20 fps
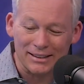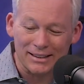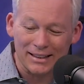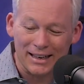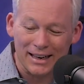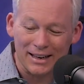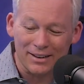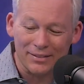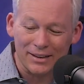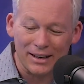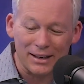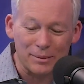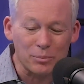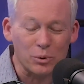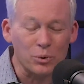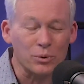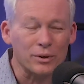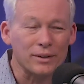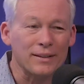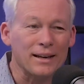and how
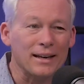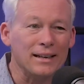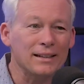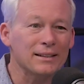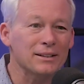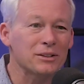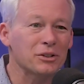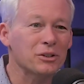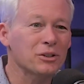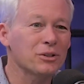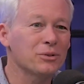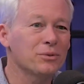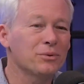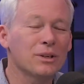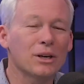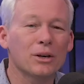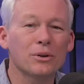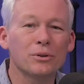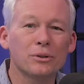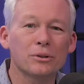important that is to
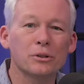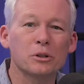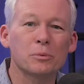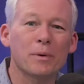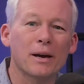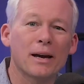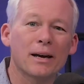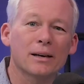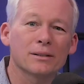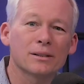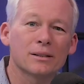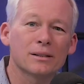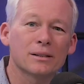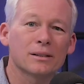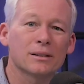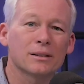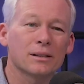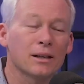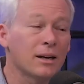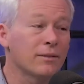know your
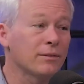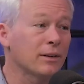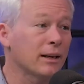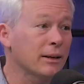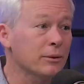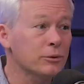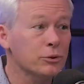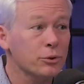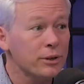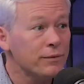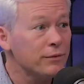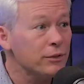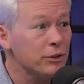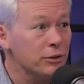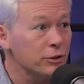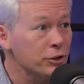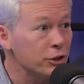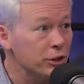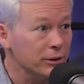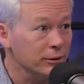spouse's love language or even your
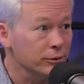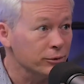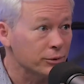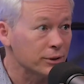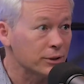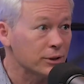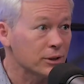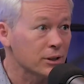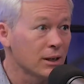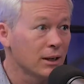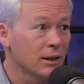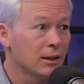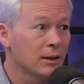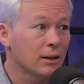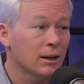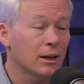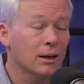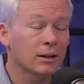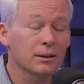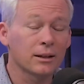children's uh,
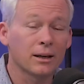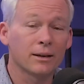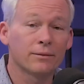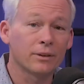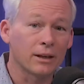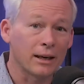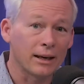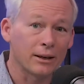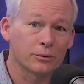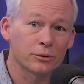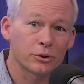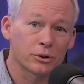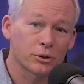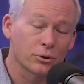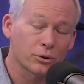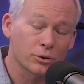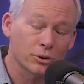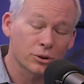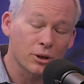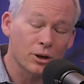Absolutely. love language of
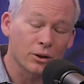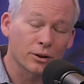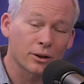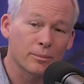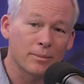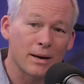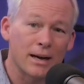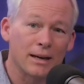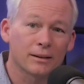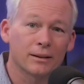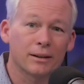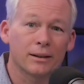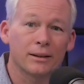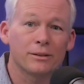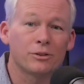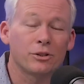course talking about gary